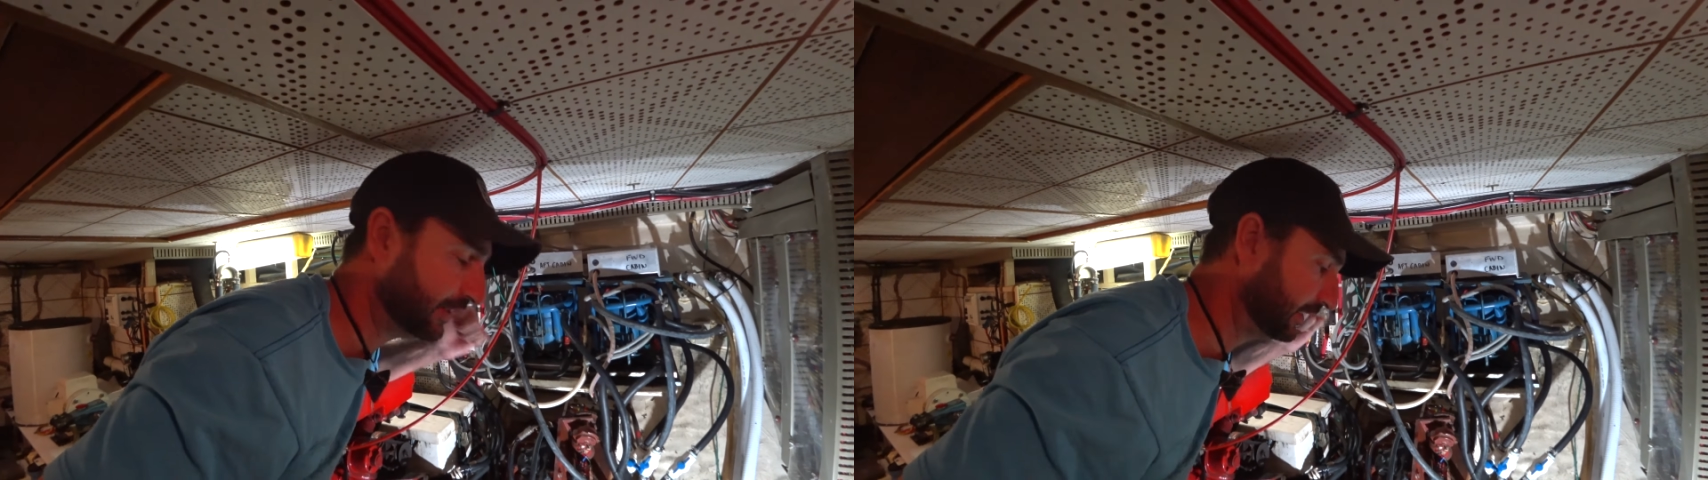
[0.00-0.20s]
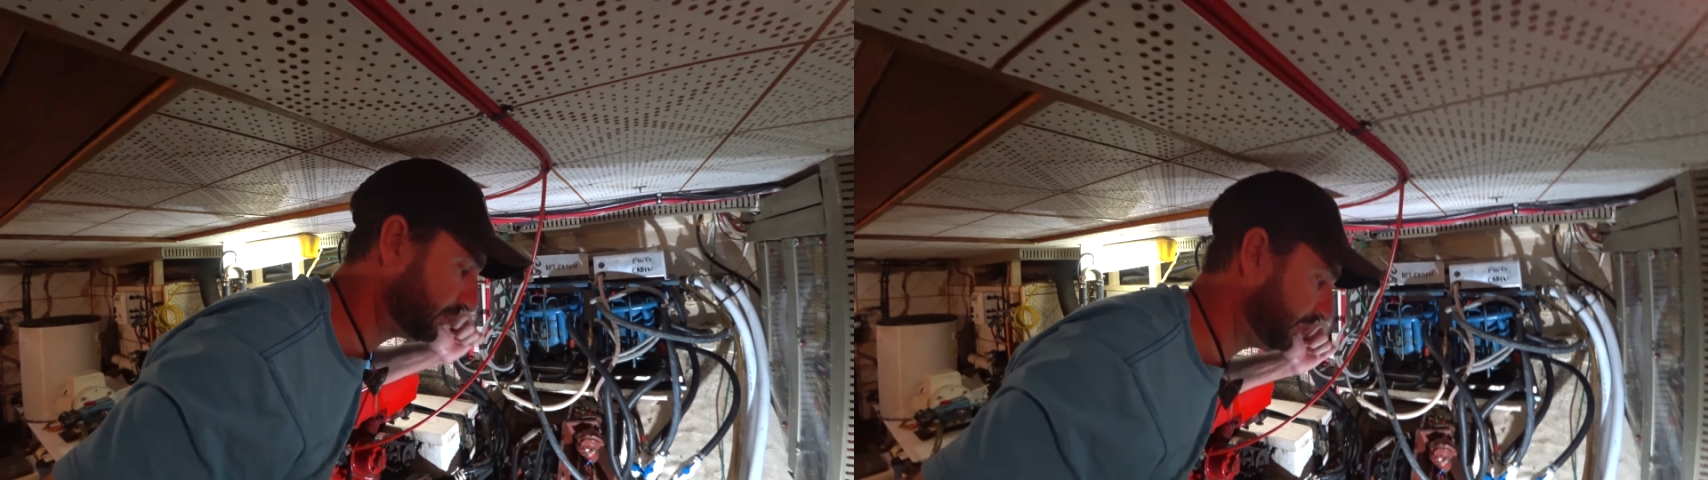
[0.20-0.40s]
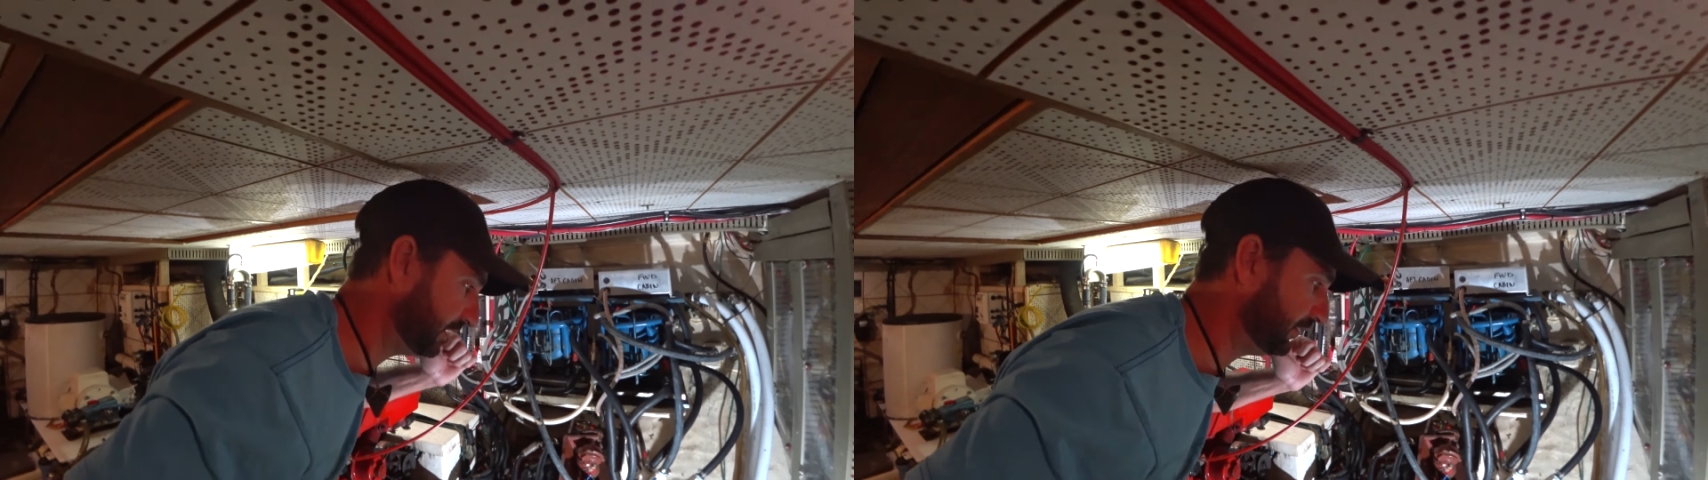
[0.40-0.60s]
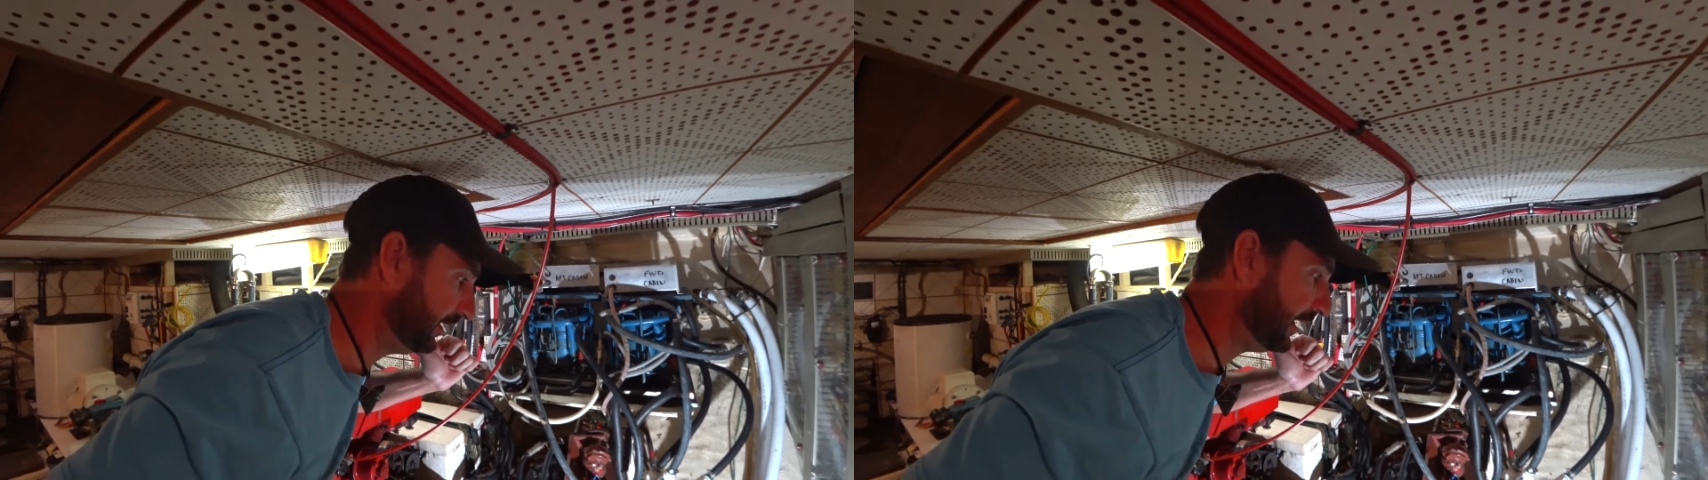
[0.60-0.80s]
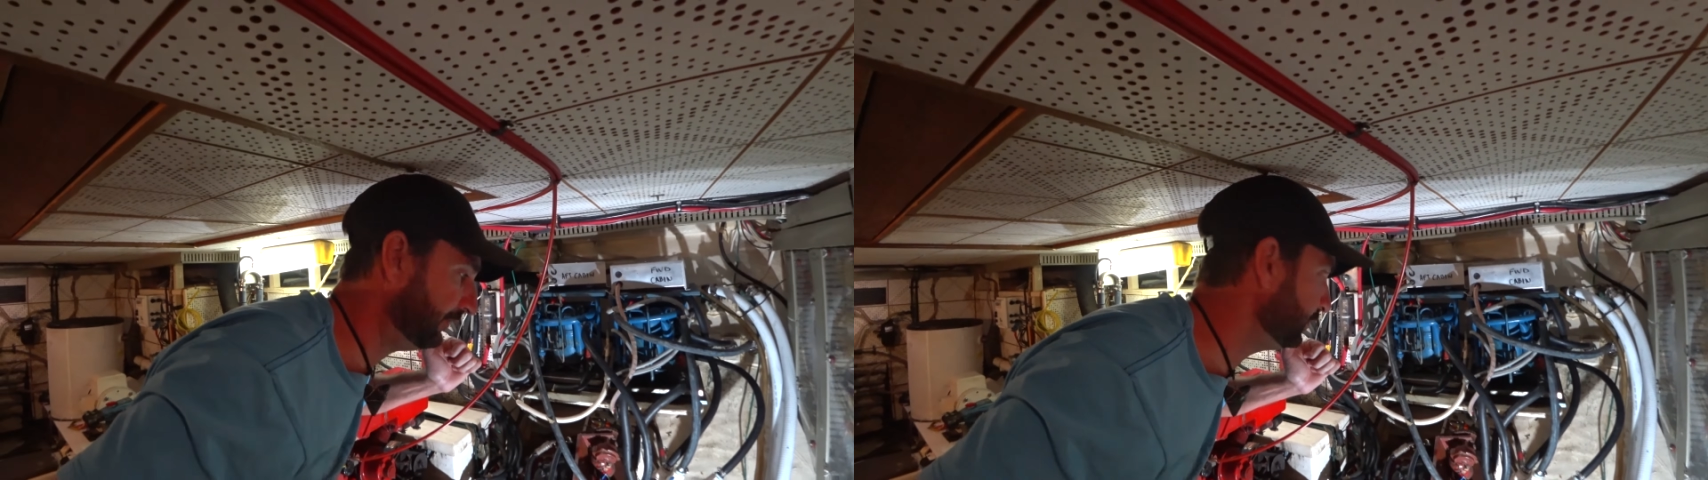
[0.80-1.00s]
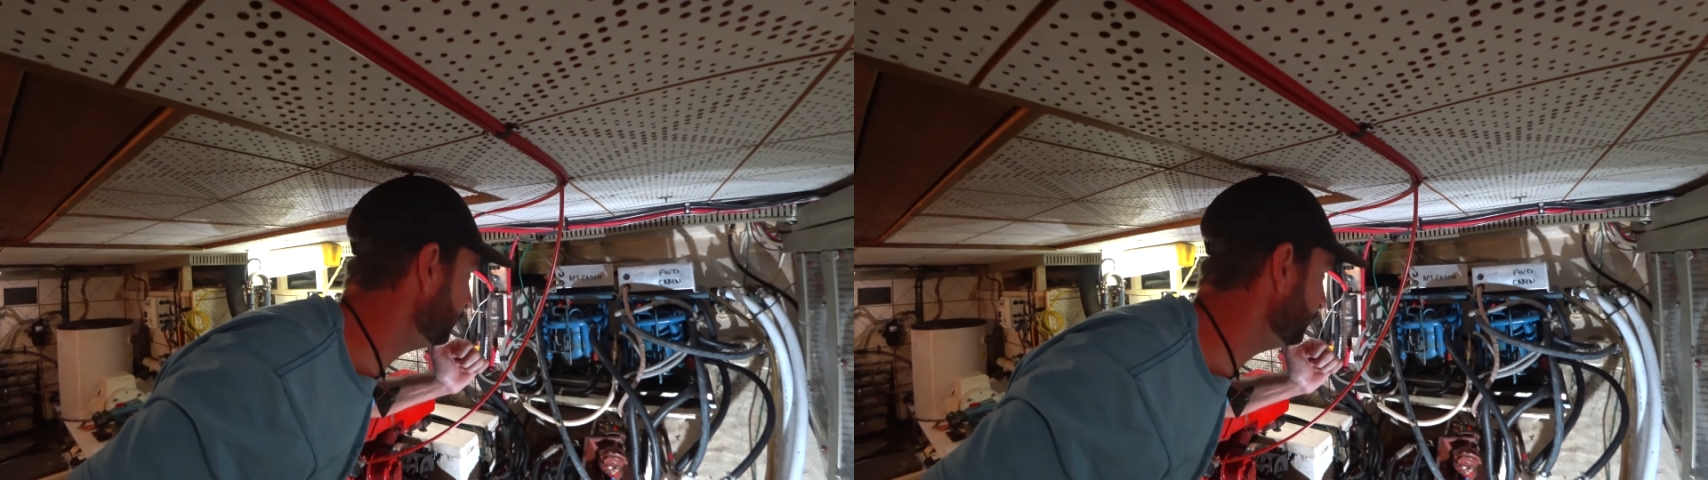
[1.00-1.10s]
that's running to the aft